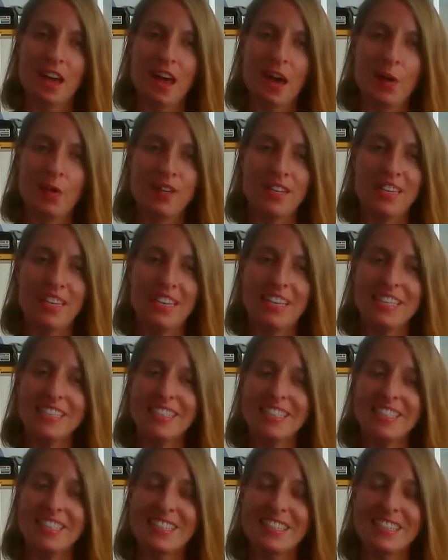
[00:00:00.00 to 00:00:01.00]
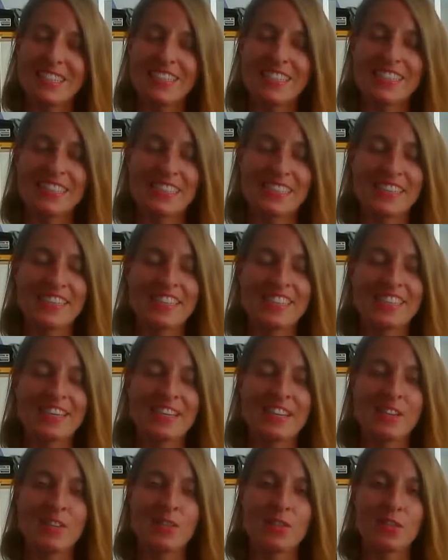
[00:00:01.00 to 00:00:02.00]
how it eats and eats and eats
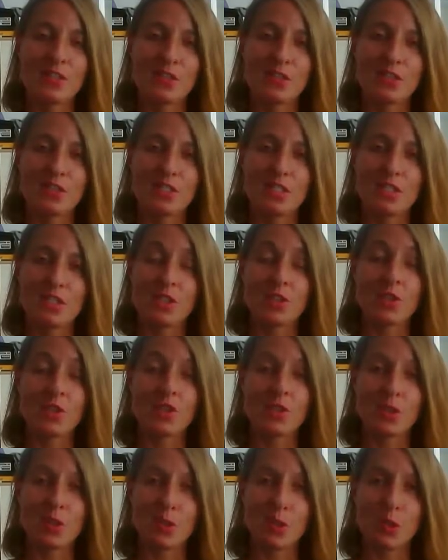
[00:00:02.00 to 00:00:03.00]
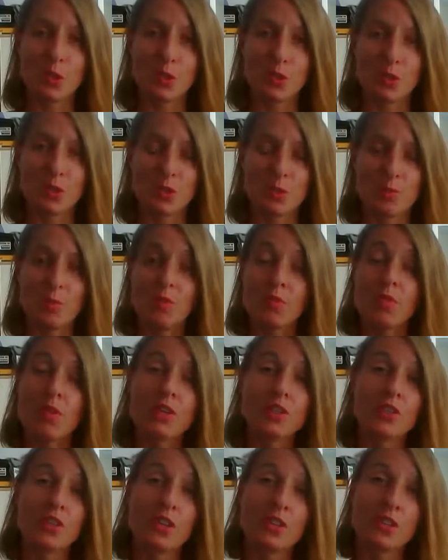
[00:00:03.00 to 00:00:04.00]
and then turns into a cocoon before
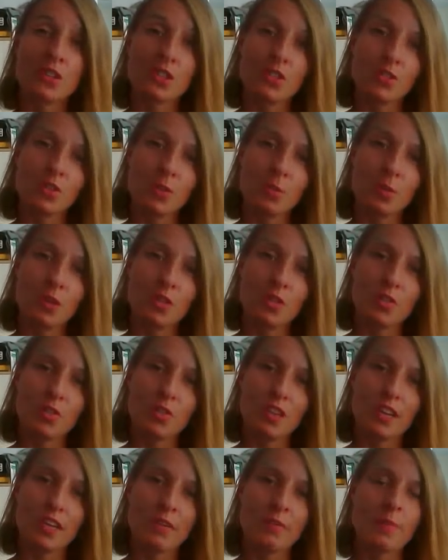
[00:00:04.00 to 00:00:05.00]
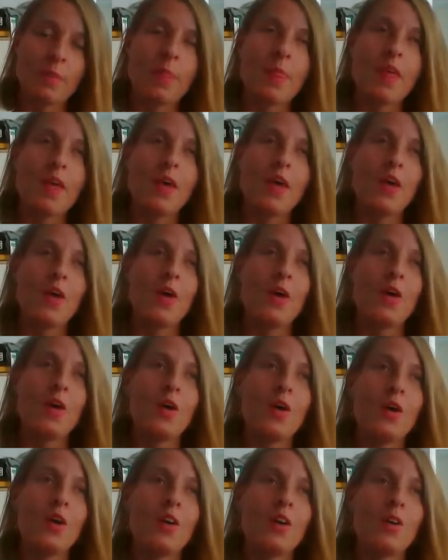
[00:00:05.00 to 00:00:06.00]
it turns into a butterfly.
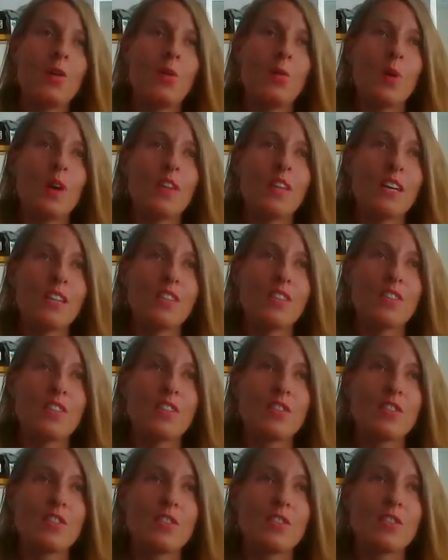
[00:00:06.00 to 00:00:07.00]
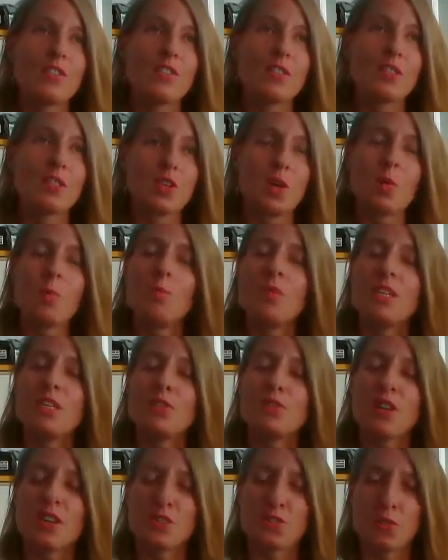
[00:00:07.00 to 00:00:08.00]
Well, that's
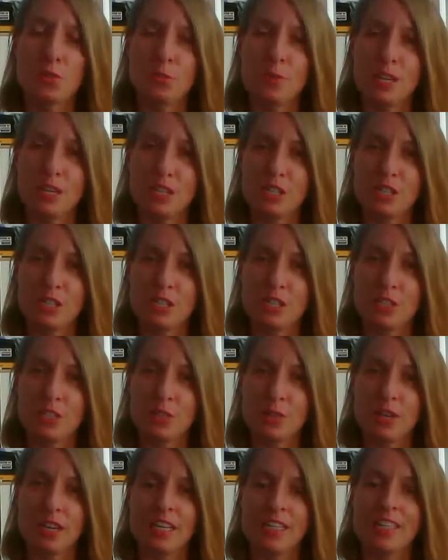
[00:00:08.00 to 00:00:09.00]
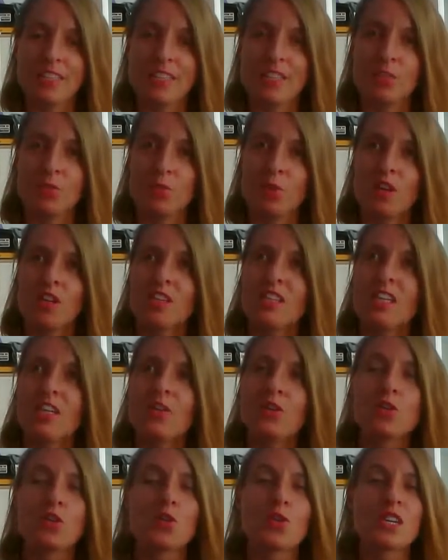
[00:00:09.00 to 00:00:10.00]
complete transformation, right? This one
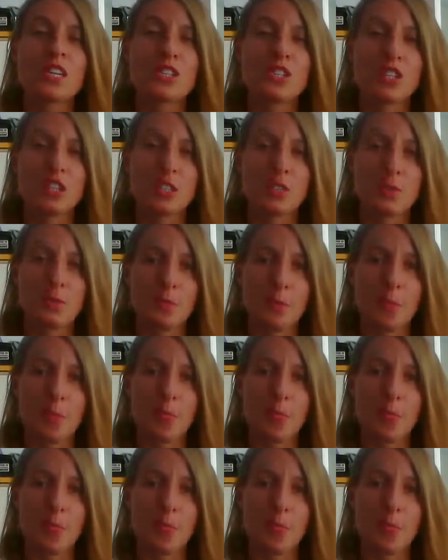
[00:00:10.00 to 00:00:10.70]
little creature